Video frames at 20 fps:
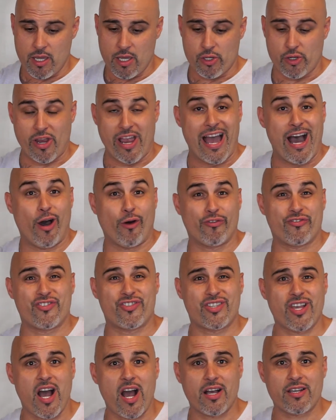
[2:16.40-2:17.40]
your health
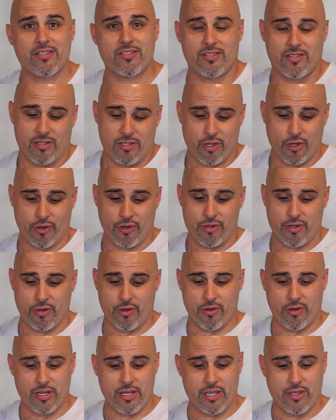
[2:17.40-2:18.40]
sucks,
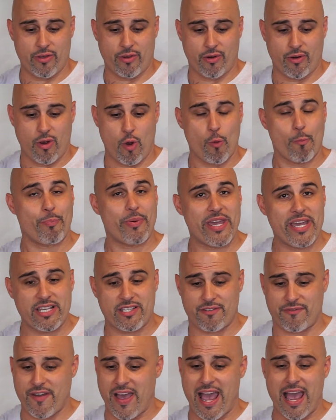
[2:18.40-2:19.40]
you're either
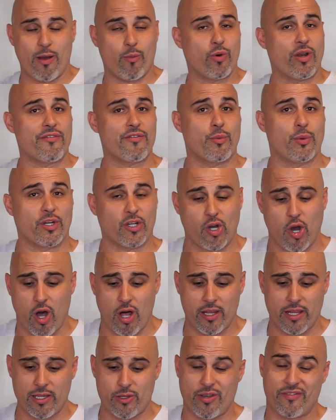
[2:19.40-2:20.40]
obese, fat, whatever you want to
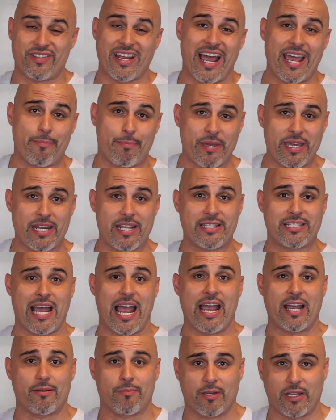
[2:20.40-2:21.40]
call it, you have diabetes,
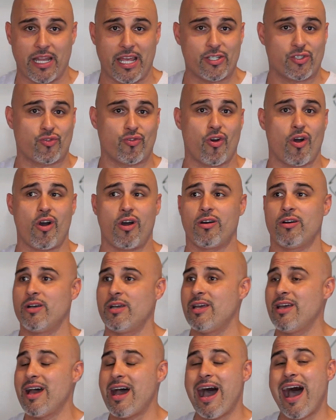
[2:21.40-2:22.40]
high cholesterol,
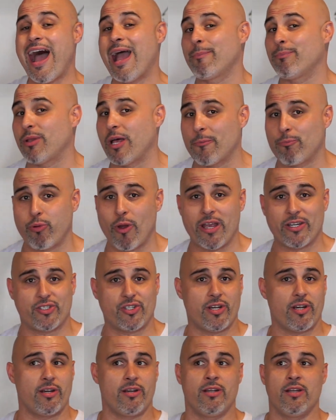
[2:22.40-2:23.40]
high blood
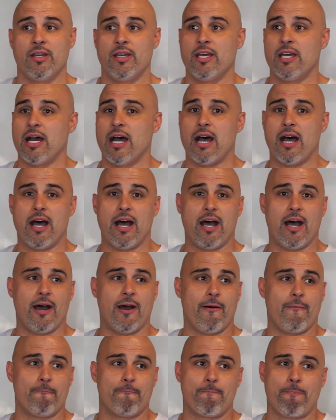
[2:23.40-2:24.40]
pressure, you
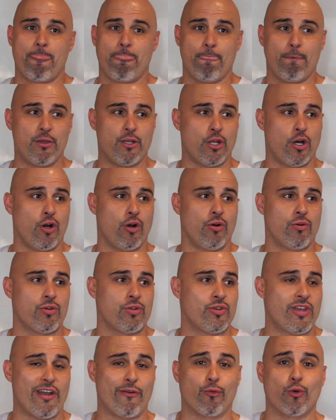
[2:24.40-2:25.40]

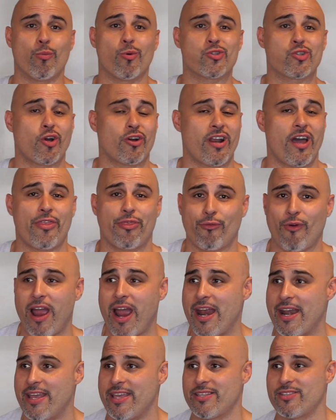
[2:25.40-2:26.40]
have rheumatoid
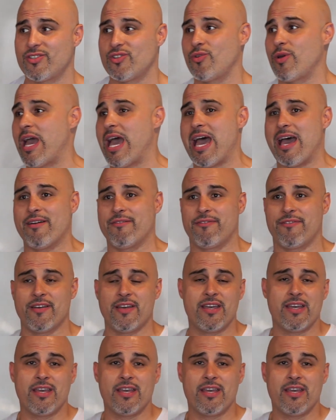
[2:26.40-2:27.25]
arthritis, you have